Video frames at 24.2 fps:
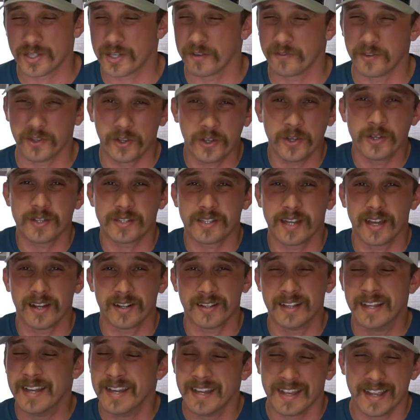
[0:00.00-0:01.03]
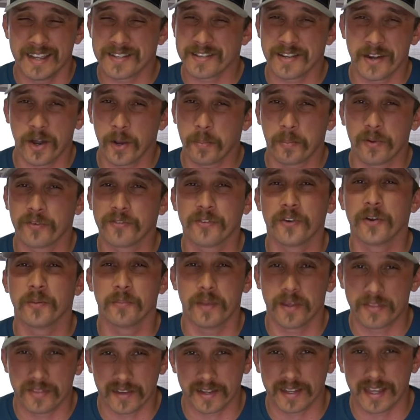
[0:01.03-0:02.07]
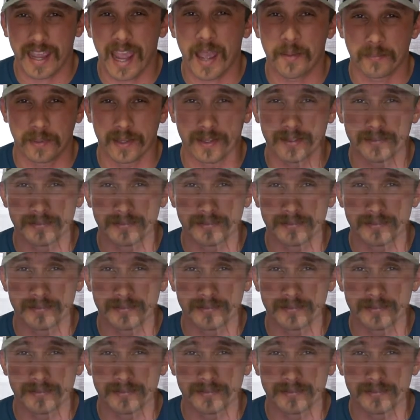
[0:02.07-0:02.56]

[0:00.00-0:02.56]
if you couldn't tell, isn't our preferred method of camping.